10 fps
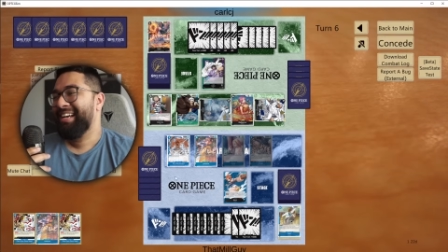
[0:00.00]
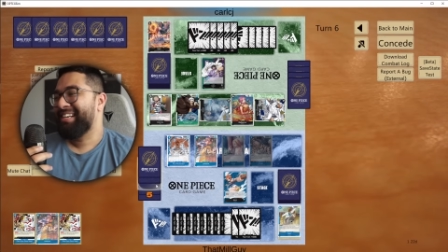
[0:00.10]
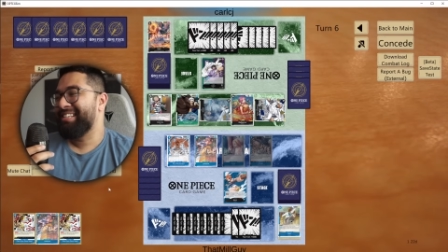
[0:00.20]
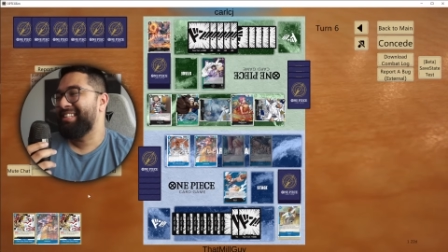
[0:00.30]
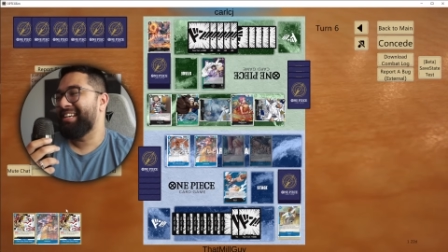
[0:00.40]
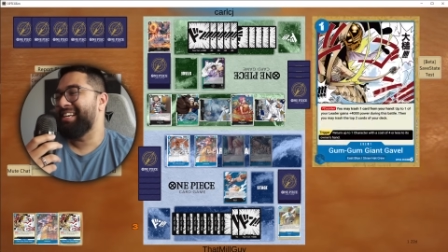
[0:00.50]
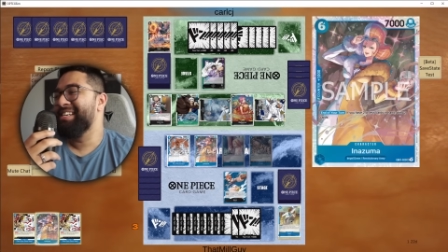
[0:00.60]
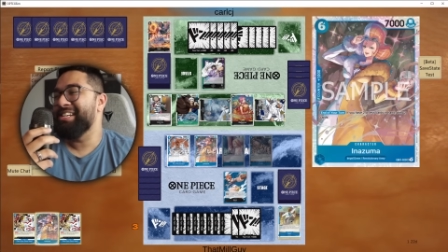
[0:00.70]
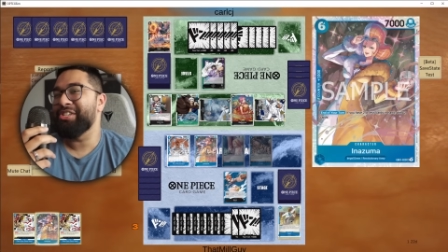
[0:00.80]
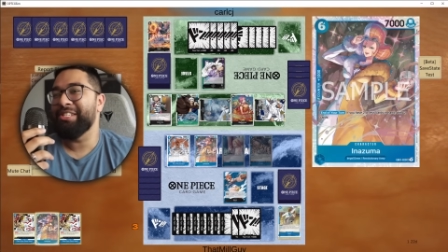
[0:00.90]
Because the
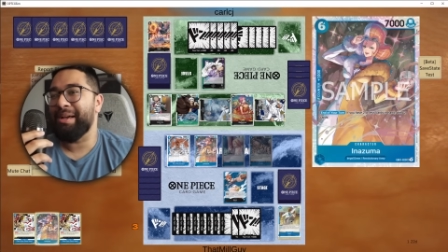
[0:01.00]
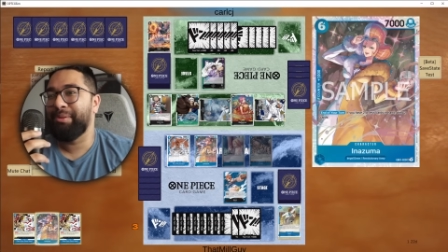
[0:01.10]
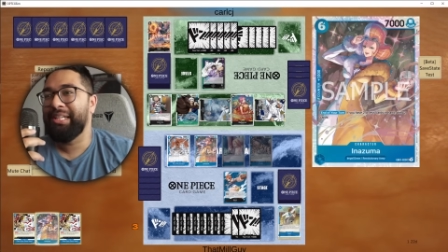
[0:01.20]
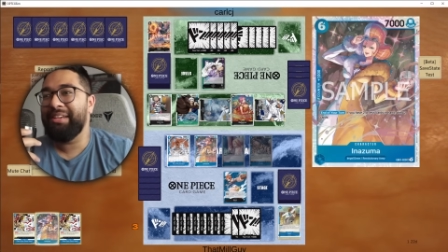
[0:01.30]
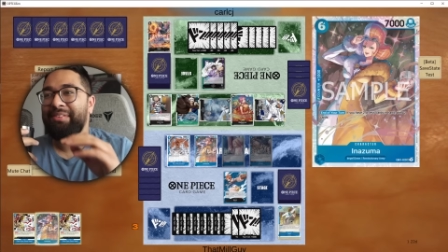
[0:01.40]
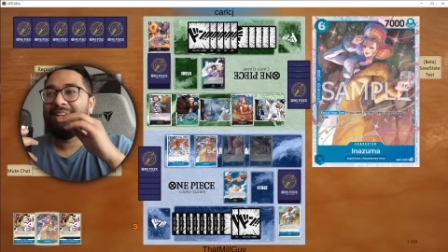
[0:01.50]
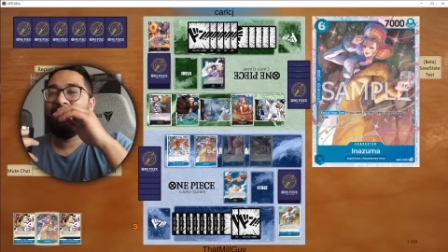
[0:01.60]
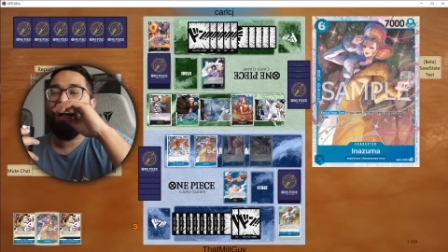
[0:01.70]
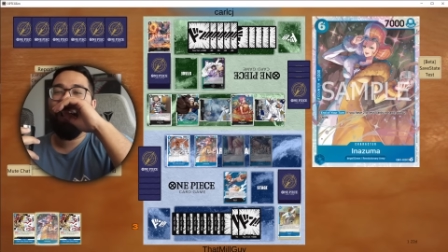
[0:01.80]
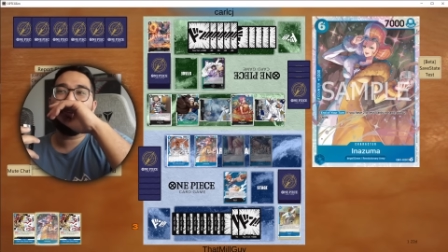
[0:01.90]
conditions, I believe,
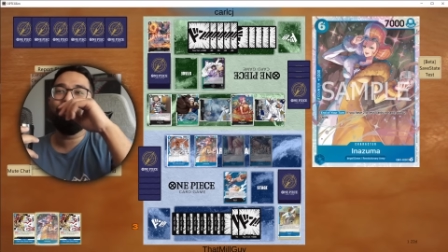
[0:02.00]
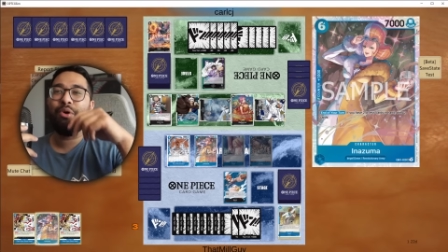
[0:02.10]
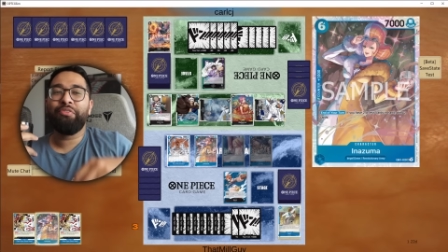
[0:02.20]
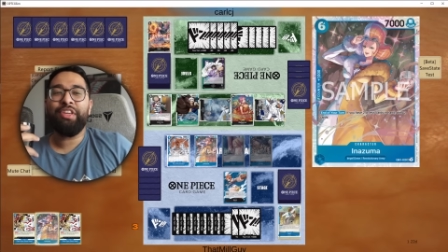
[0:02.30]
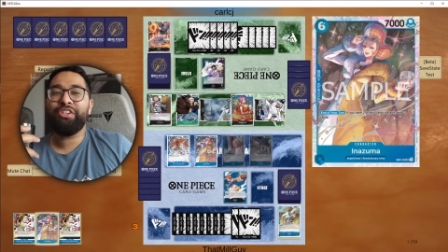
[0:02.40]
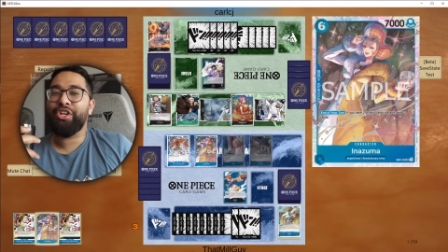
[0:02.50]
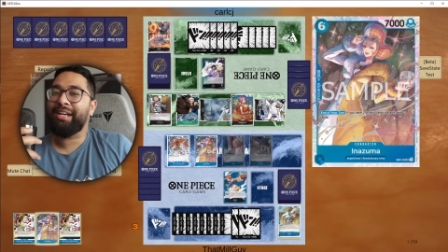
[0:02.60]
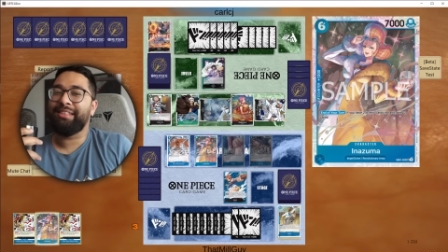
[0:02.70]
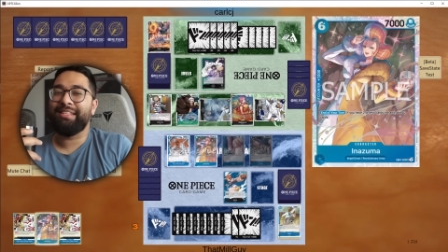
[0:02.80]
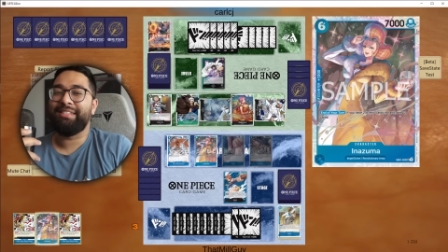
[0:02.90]
I don't know if they check
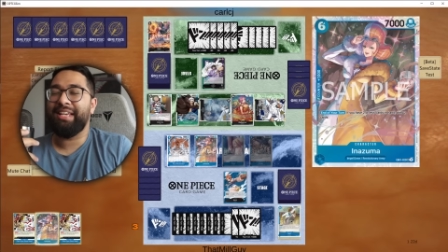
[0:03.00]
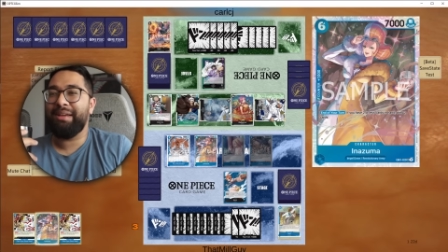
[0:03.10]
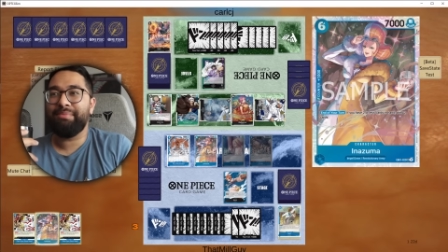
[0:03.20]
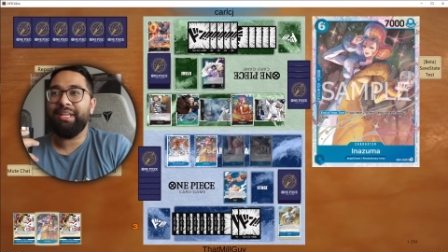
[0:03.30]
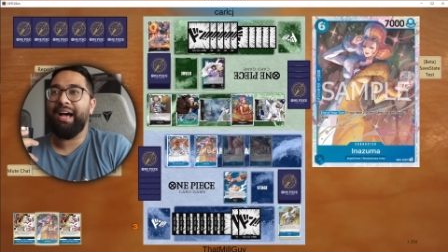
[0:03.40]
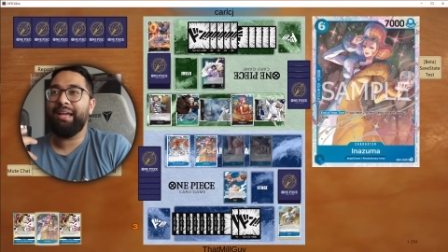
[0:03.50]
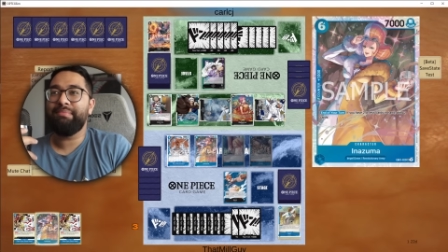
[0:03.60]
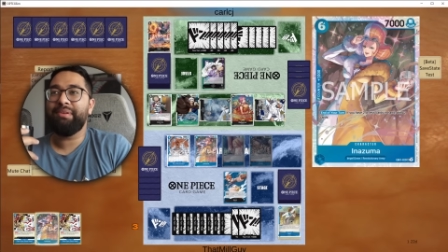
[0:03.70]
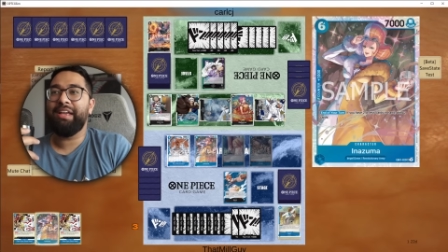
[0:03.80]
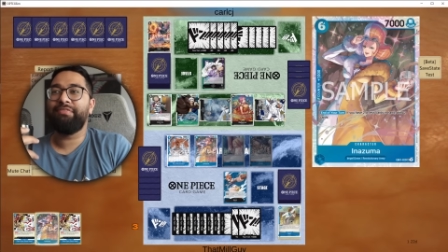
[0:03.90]
at the same
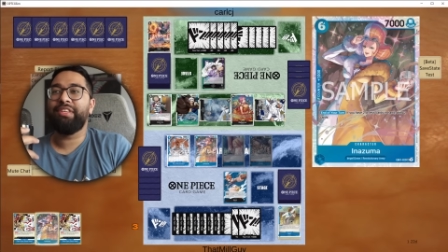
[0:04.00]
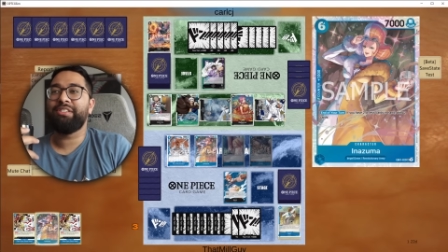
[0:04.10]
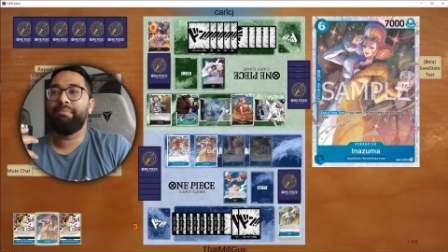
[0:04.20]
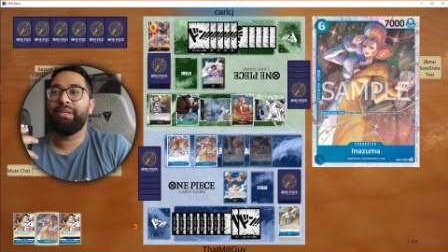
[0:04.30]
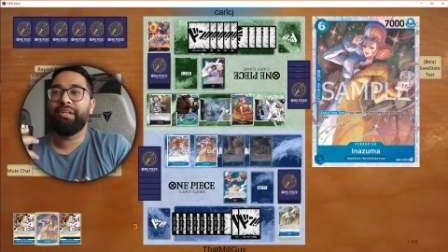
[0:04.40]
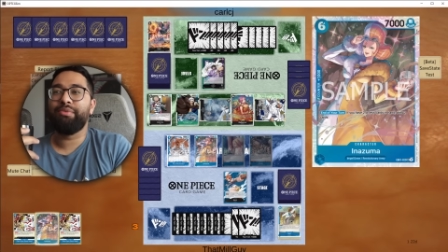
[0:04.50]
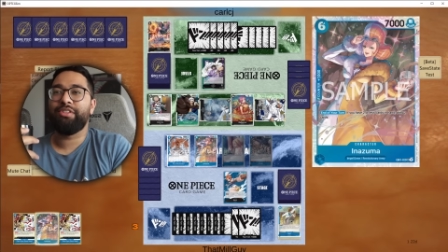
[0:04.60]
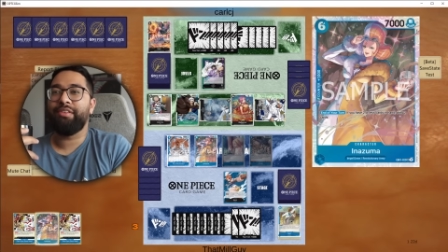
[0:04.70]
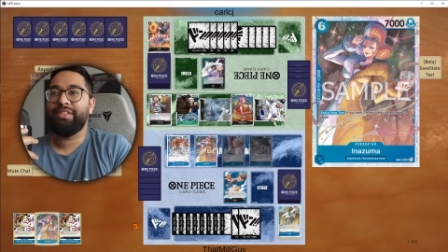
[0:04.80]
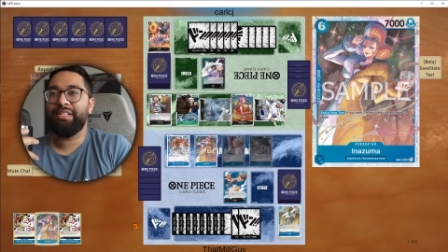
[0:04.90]
time, if this ability
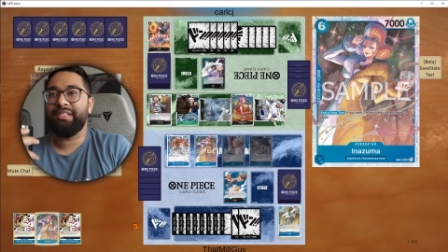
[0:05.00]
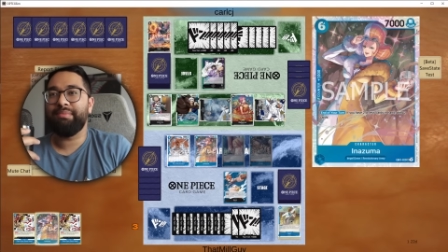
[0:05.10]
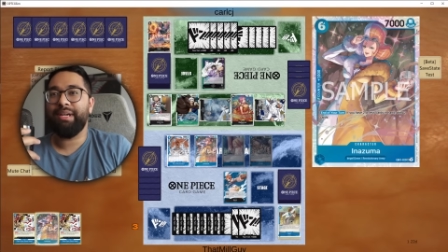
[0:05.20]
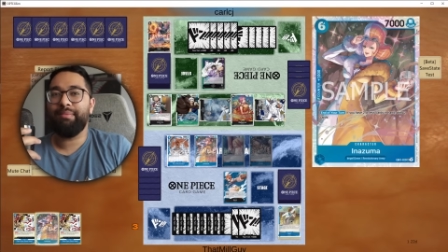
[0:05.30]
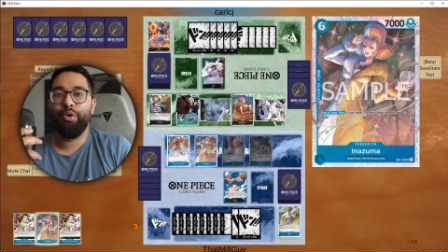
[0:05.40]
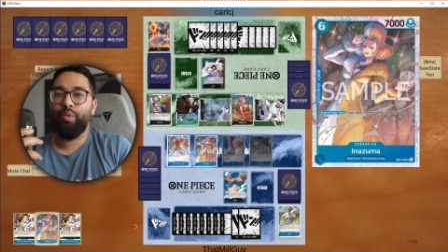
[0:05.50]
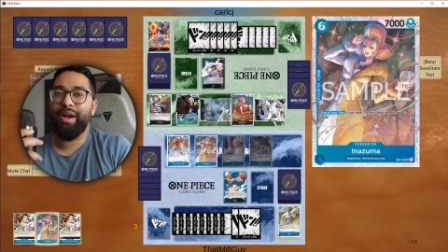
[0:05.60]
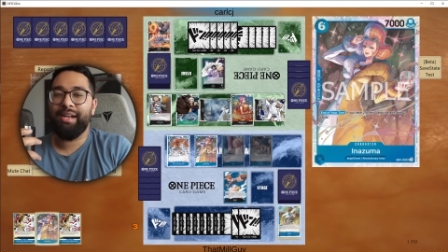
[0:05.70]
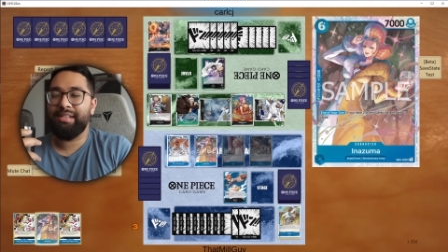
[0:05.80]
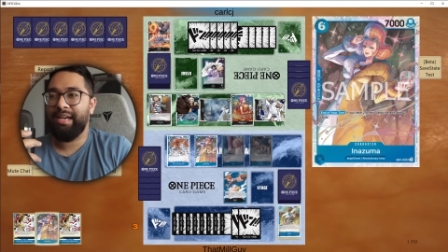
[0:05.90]
resolves at the same time or one
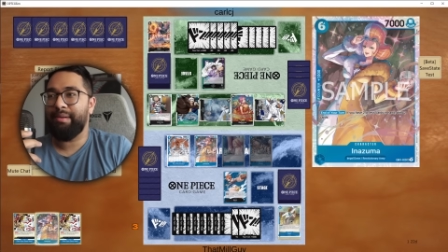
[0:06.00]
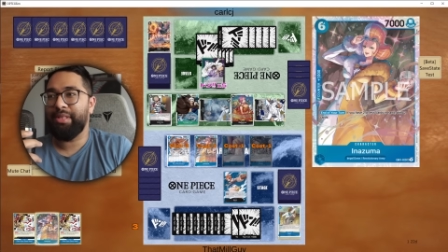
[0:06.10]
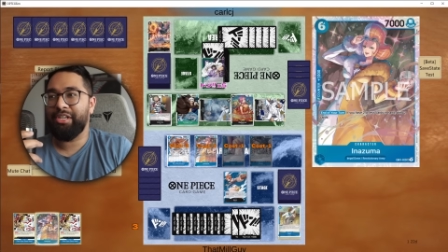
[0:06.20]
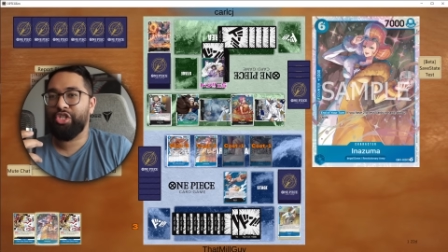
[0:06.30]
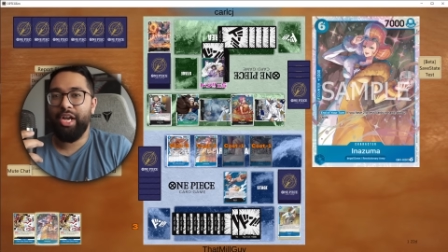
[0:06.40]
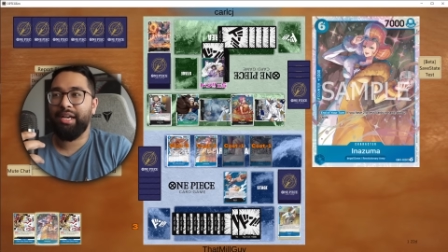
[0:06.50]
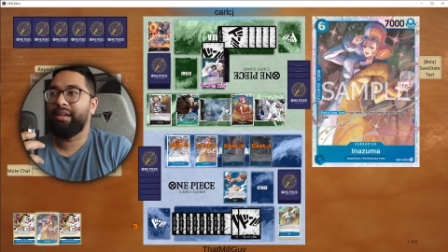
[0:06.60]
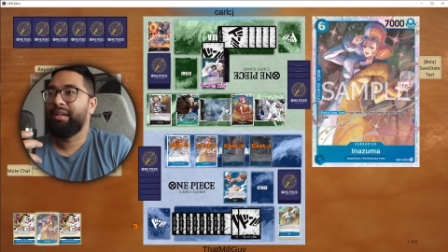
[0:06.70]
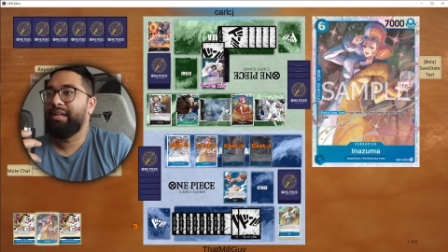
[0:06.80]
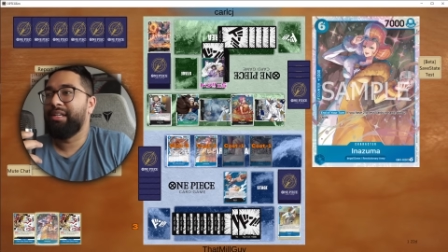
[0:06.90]
at a time, and they check
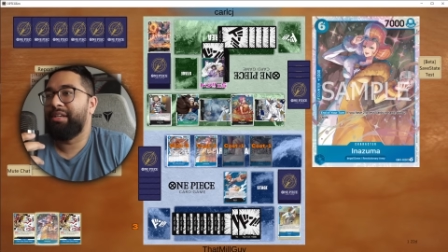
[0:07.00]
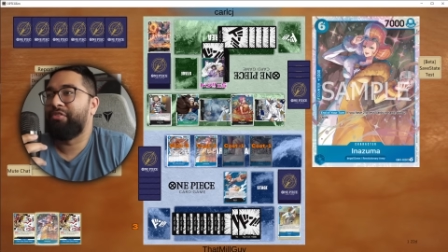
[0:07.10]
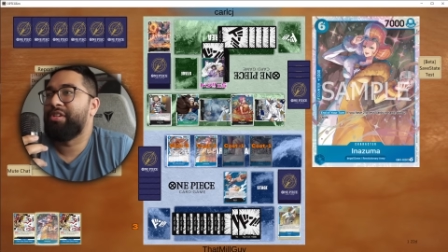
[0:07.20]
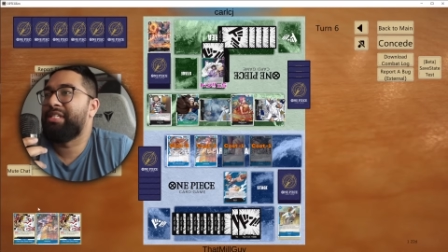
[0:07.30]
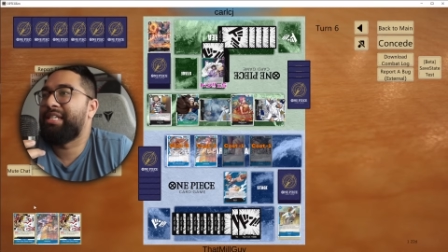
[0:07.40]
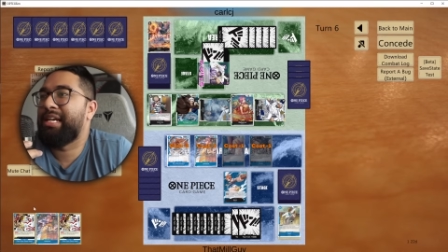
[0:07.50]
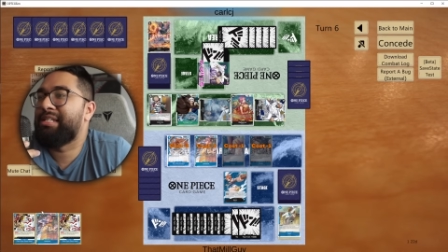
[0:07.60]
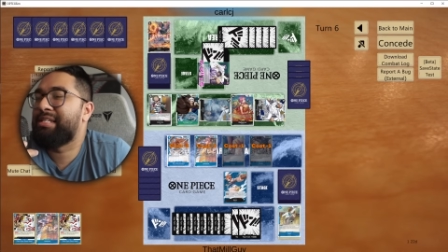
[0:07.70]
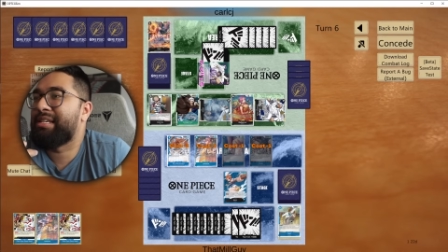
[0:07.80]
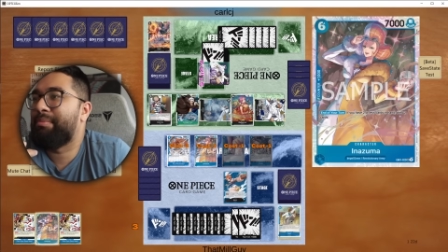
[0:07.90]
different
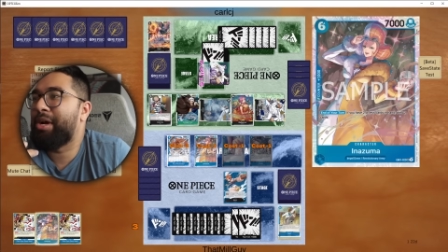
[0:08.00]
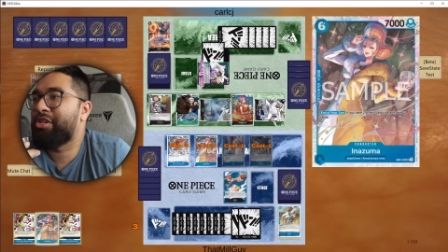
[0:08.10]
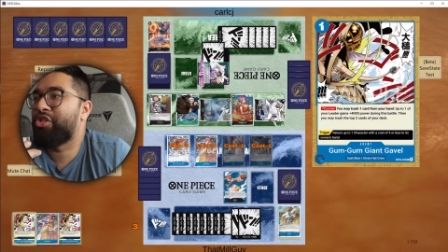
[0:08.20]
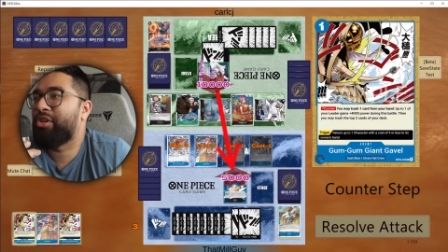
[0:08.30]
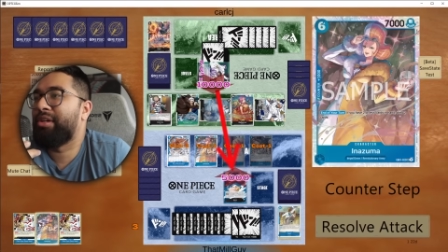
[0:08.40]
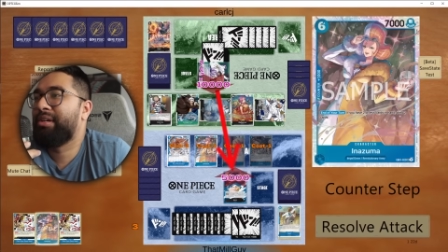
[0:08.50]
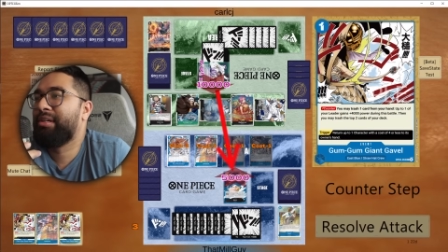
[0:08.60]
states. I'm not sure.